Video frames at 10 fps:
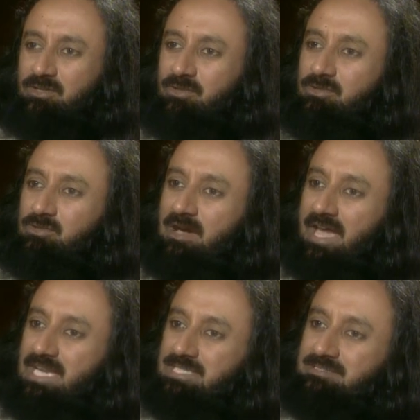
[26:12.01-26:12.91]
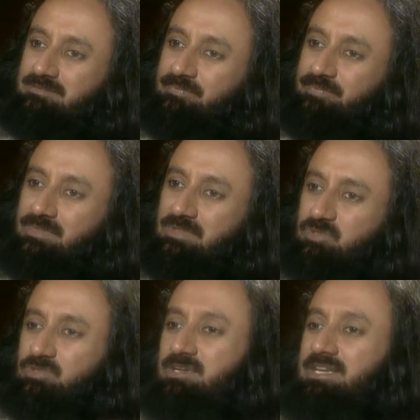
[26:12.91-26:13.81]
No, you act
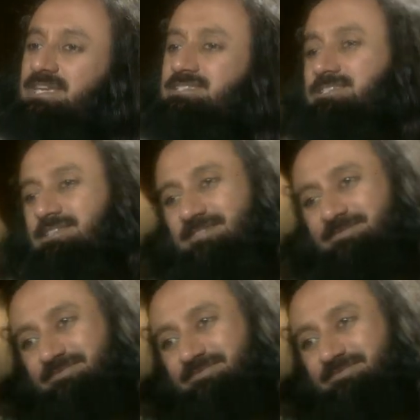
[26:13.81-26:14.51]
through your nature,